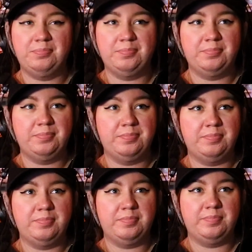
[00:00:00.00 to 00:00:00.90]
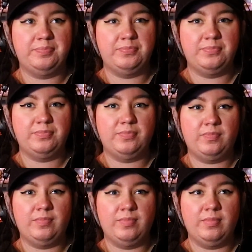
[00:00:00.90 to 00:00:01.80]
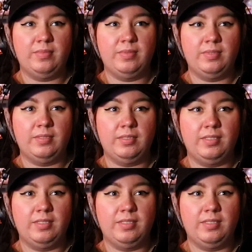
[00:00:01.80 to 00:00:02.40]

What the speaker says: [no speech]